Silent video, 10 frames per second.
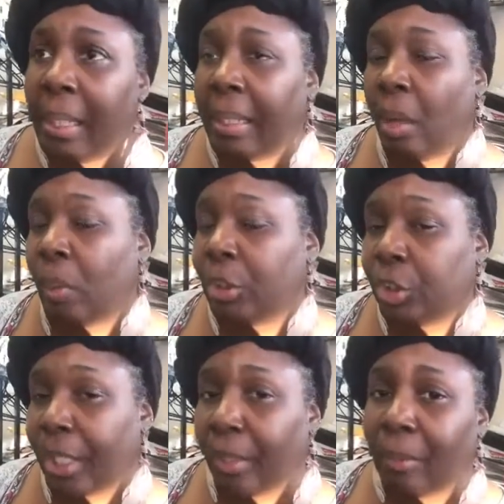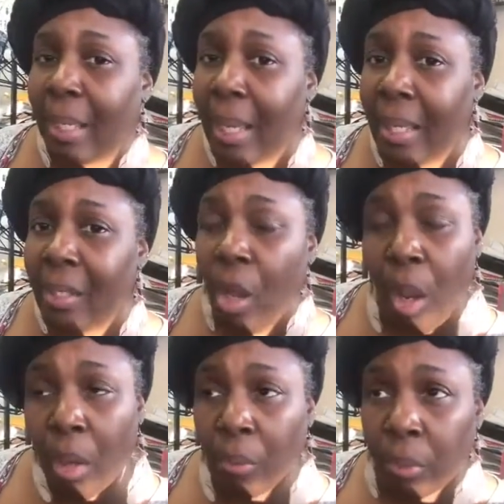They can always check online
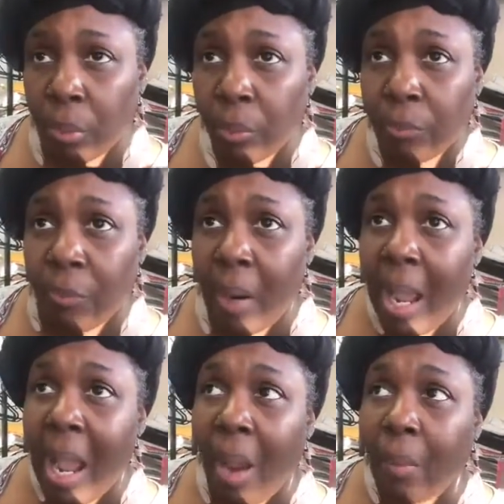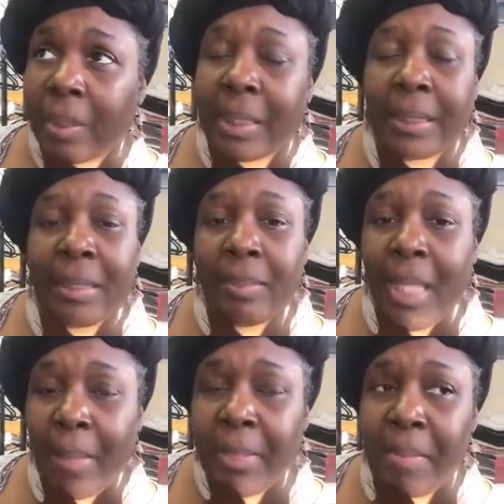on Google for our hours, because
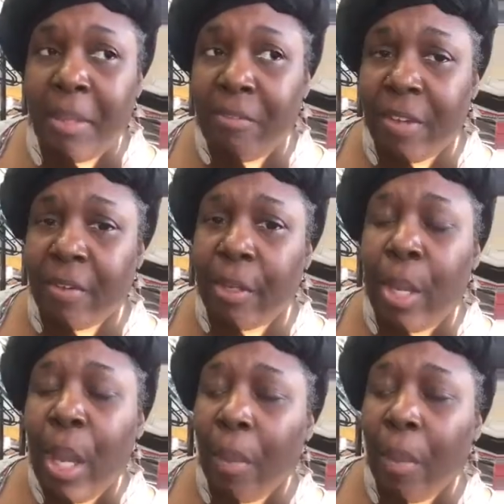sometimes they may vary,